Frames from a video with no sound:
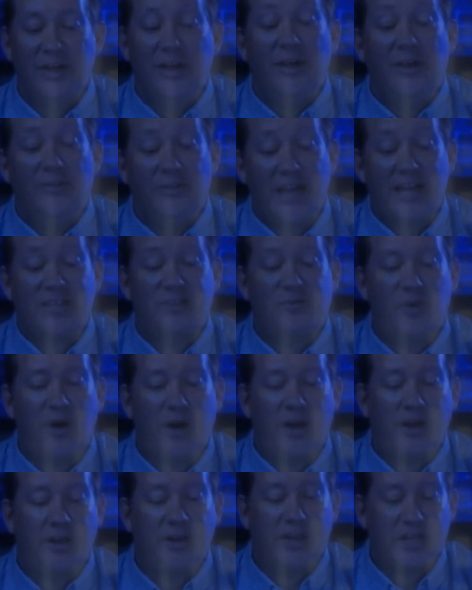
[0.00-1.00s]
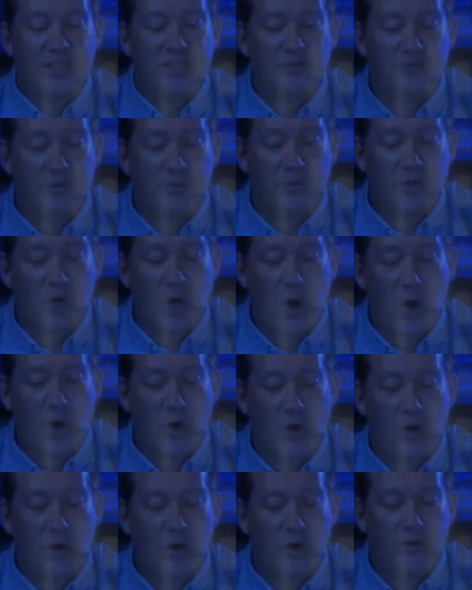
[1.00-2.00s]
That's funny. That's from
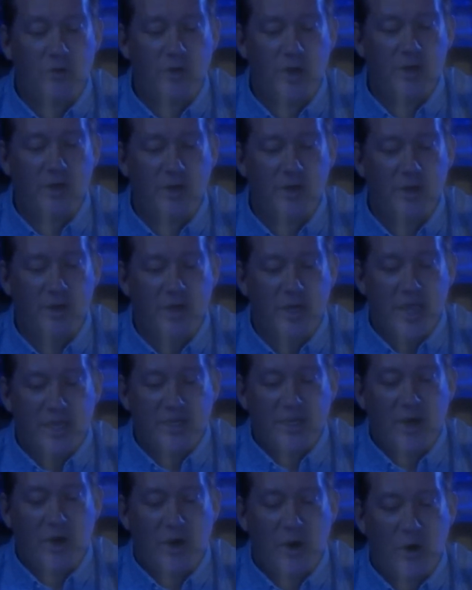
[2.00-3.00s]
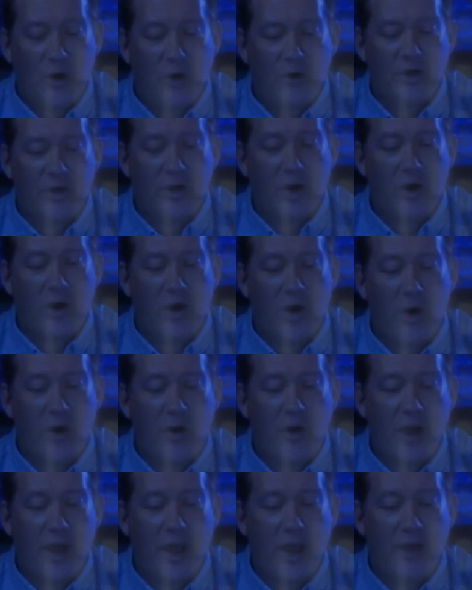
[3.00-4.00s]
Carol
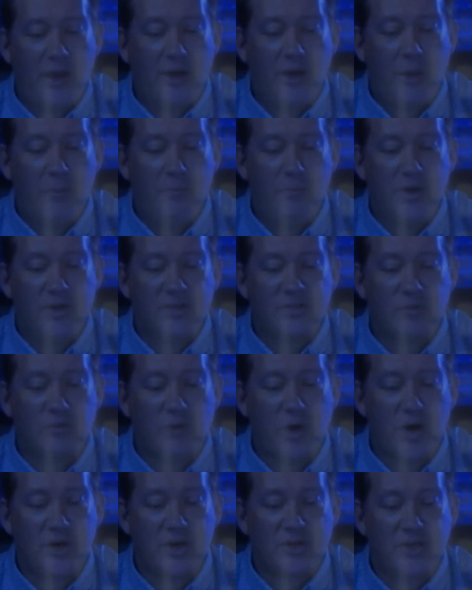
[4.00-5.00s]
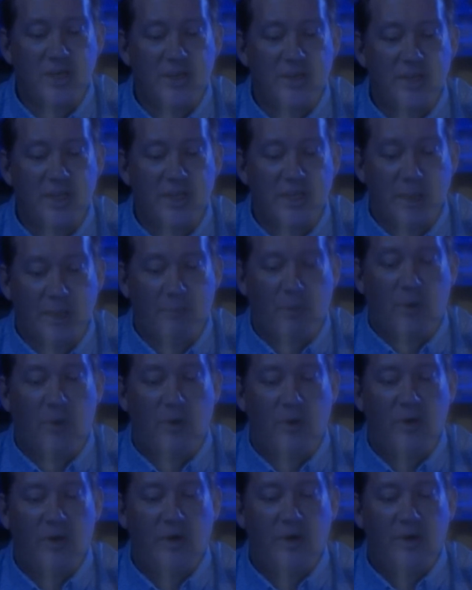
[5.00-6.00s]
RN, Miss Rush, and the Gipper.
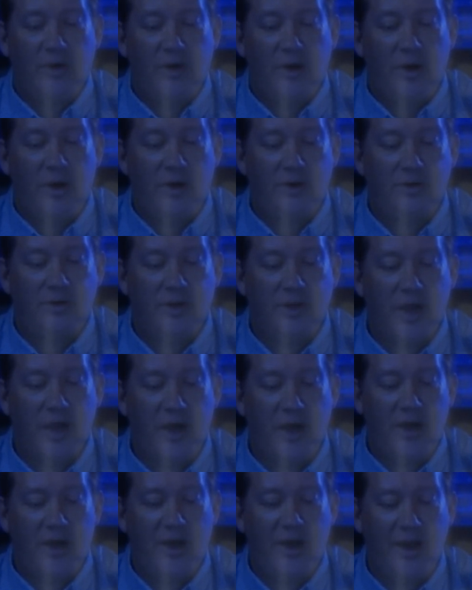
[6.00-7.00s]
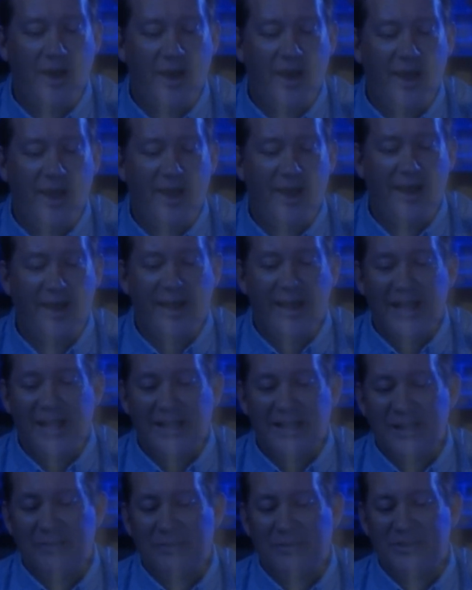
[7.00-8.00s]

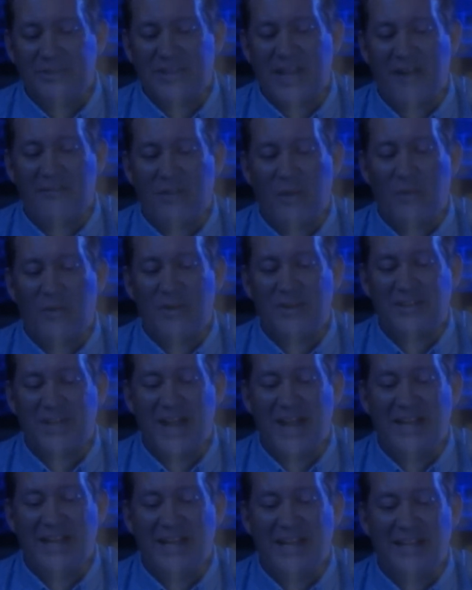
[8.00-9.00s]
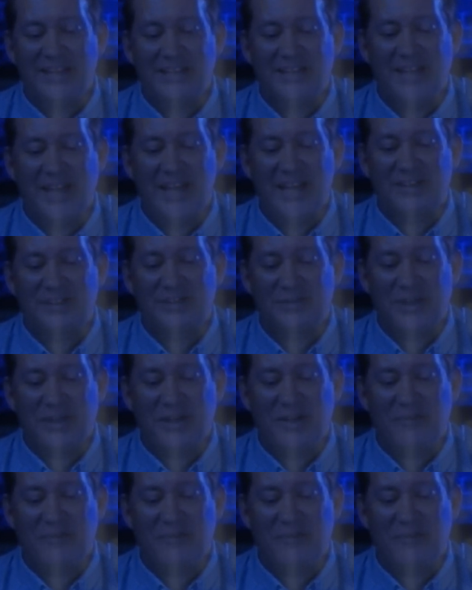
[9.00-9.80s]
Liberals have the worst ideas in the history of